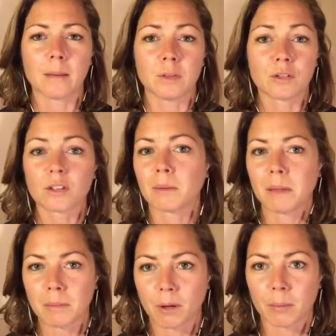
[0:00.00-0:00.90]
Usually
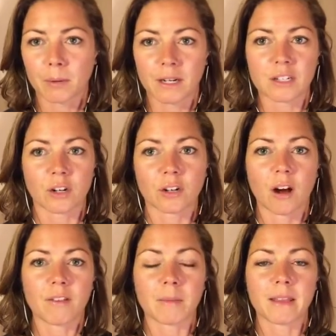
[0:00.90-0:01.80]
people are pretty turned
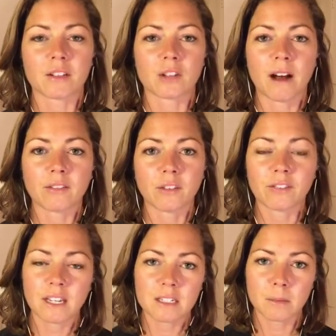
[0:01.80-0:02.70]
off by the travel
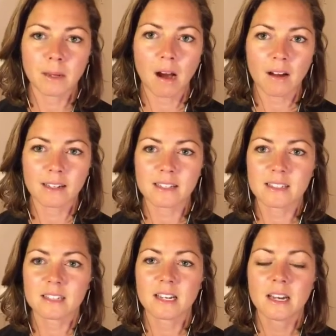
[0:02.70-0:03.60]
fee, to be
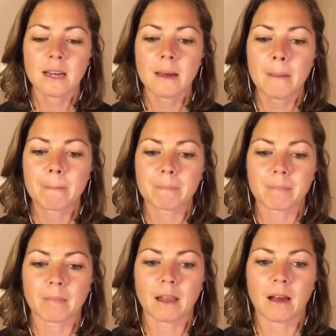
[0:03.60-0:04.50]
honest.
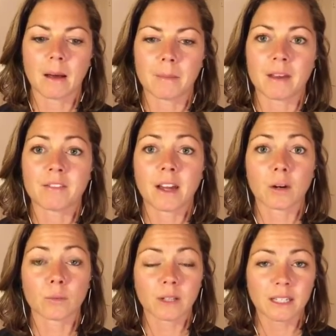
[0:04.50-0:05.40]
If they
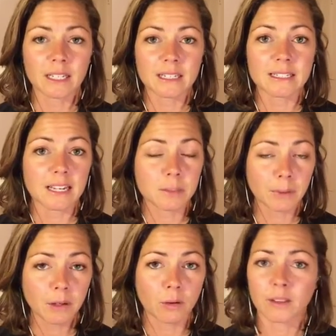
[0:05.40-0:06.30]
are really
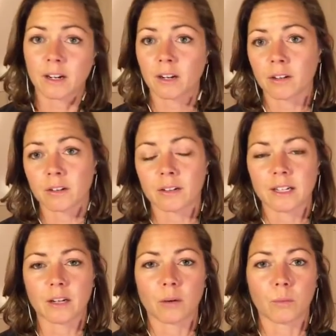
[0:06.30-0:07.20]
desperate or
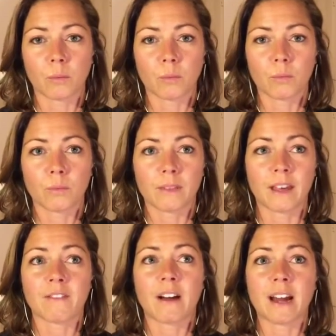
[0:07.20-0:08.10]

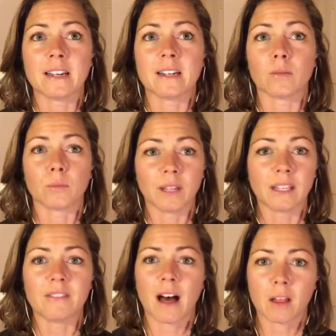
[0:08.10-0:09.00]
they find it
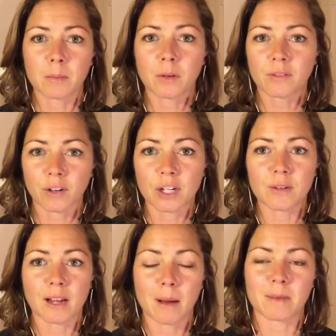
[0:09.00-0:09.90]
really valuable for you
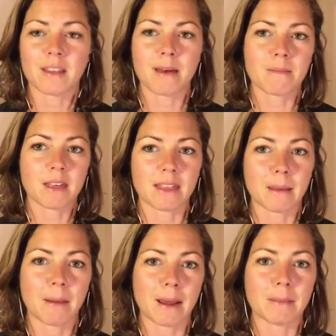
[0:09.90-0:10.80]
to come to them, then they
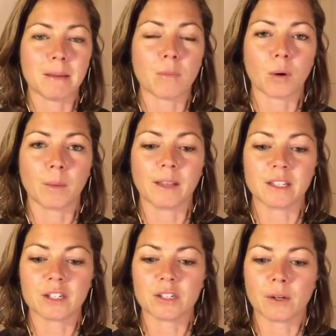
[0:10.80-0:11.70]
might be more
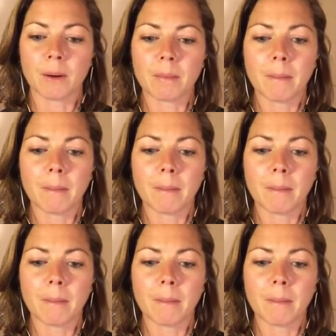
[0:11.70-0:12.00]
willing to do it.